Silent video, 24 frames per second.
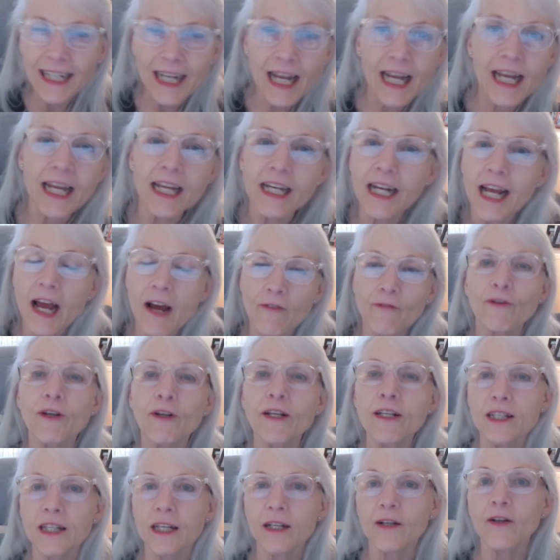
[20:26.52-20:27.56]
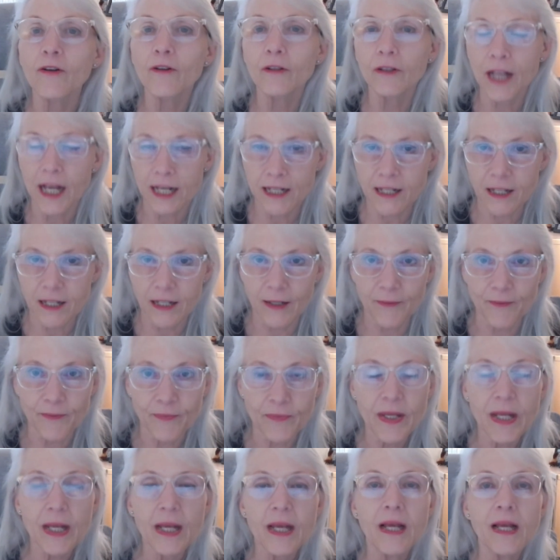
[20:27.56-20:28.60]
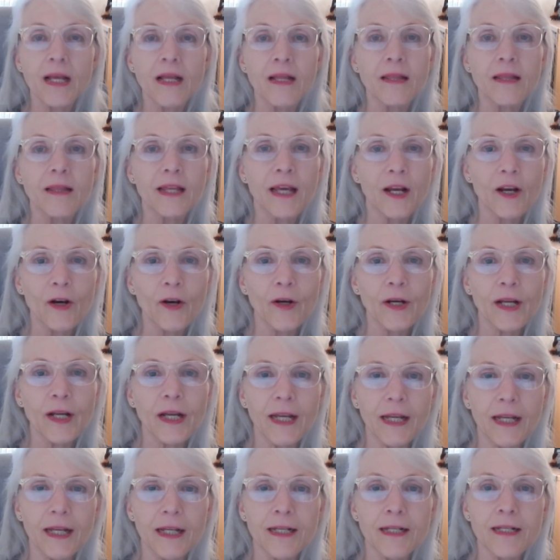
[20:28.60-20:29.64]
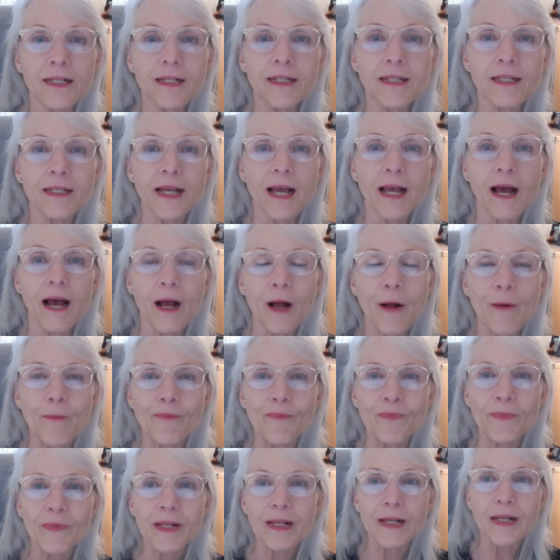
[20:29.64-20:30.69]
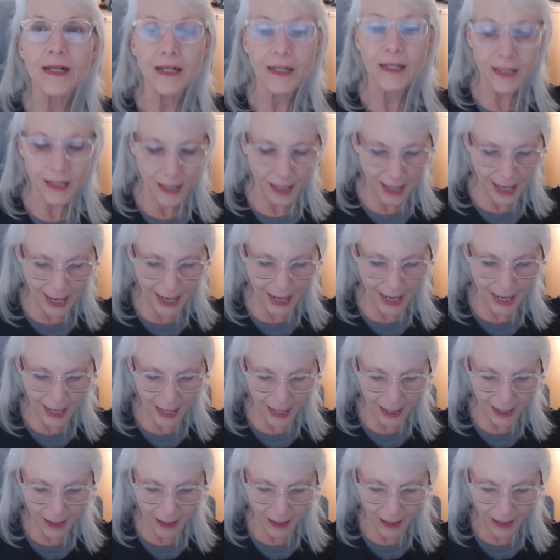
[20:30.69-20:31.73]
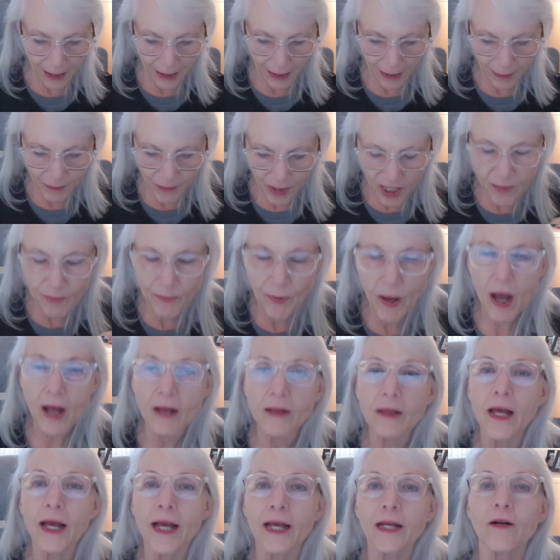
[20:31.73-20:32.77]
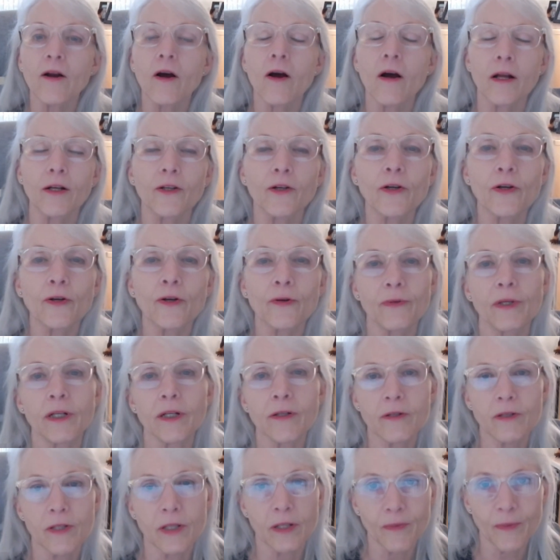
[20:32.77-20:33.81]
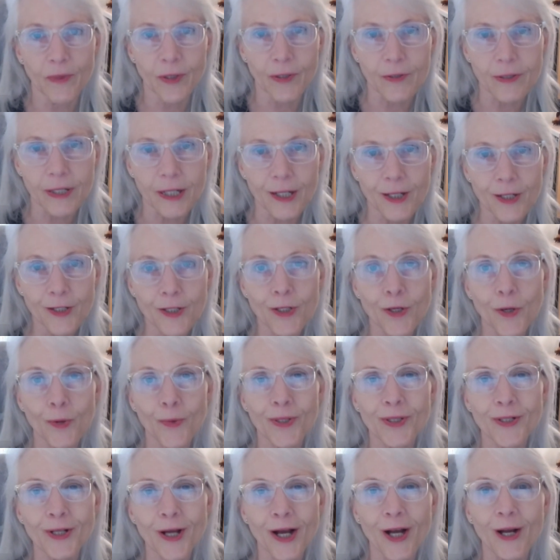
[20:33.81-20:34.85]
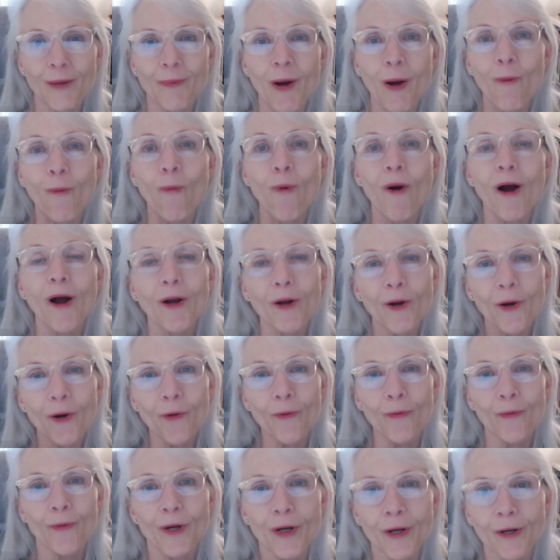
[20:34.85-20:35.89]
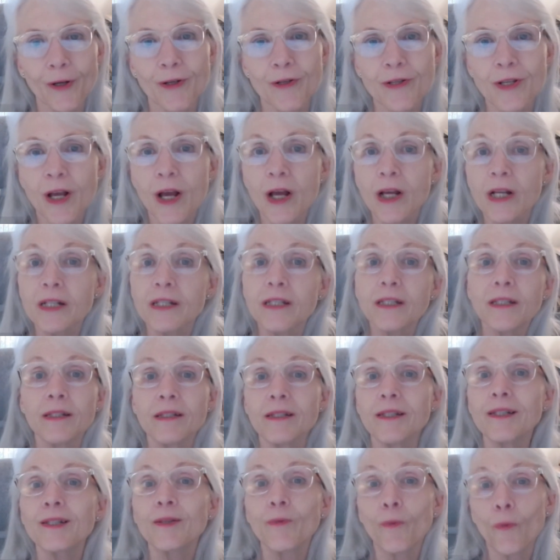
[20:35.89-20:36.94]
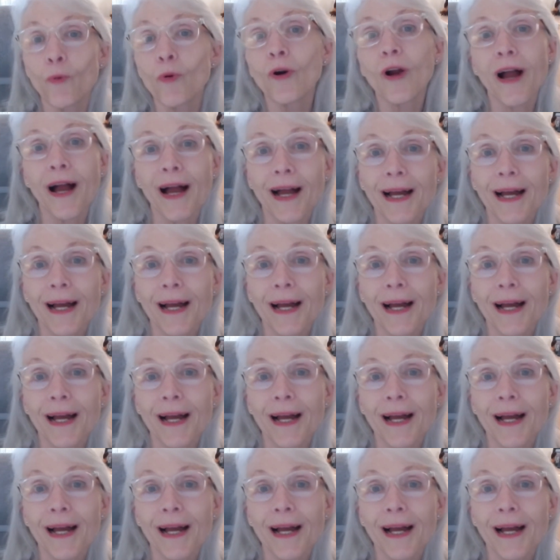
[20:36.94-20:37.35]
in every single lesson, there is a spotlight on careers in music. So we talk about what careers were